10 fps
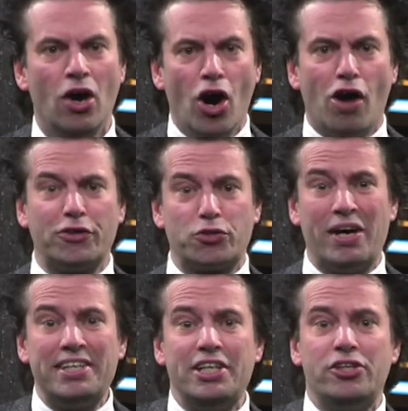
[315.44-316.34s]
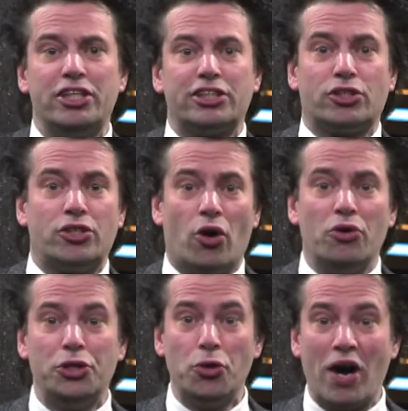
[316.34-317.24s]
Over 20 years ago,
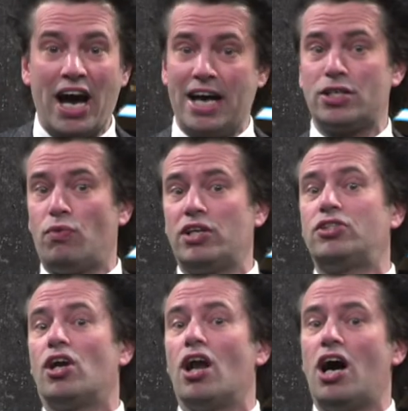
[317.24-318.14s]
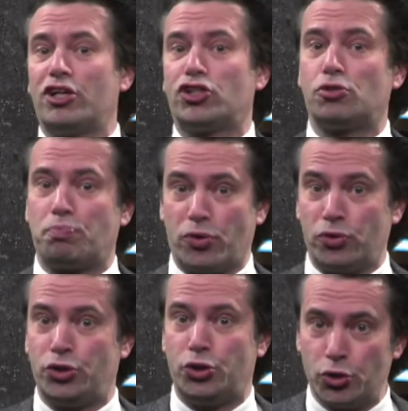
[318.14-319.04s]
US was the largest
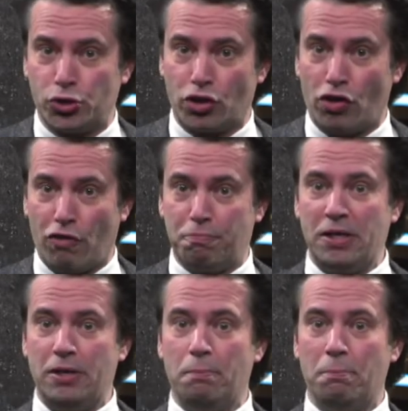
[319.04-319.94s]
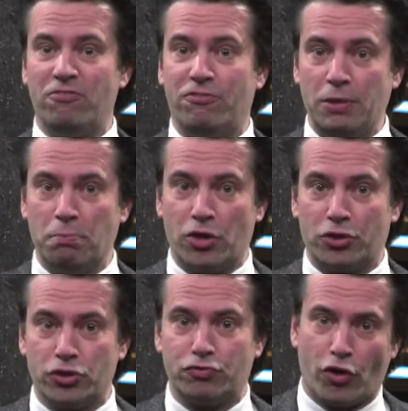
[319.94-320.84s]
producer of PV
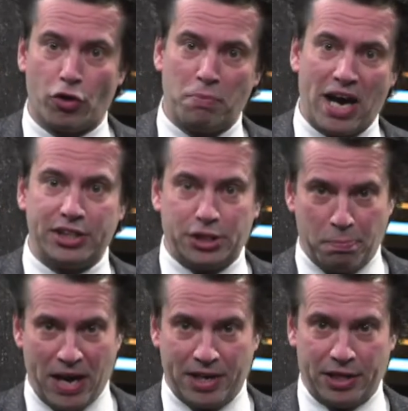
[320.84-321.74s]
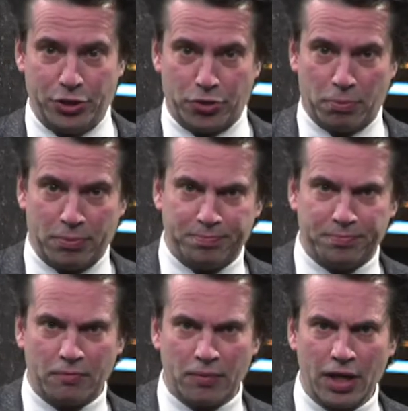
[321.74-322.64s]
modules, followed by Japan and Europe.
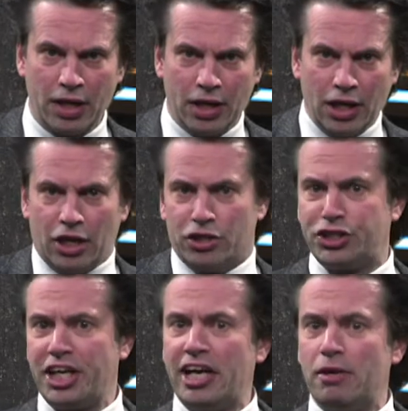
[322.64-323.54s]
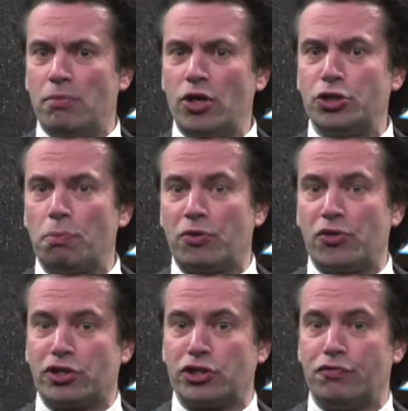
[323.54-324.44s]
The share in module
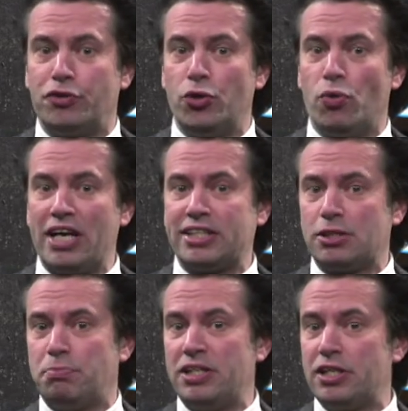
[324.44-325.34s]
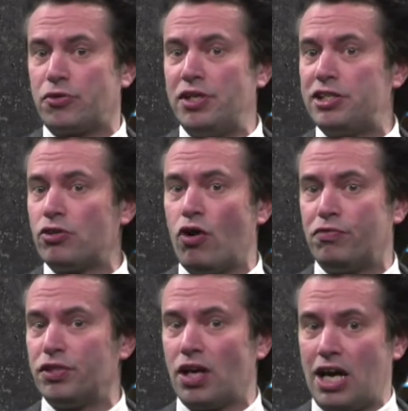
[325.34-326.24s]
production of the US has been decreasing
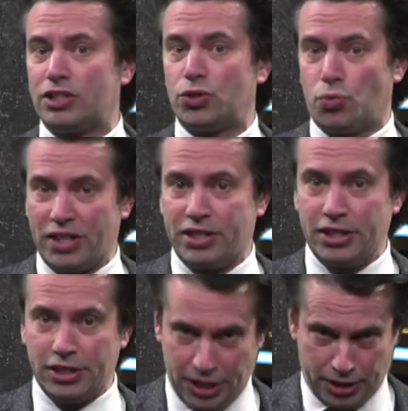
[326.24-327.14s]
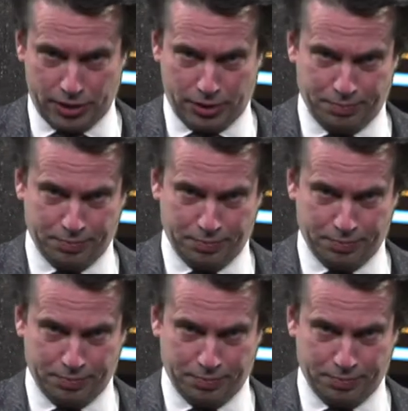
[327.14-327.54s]
over the last 20 years.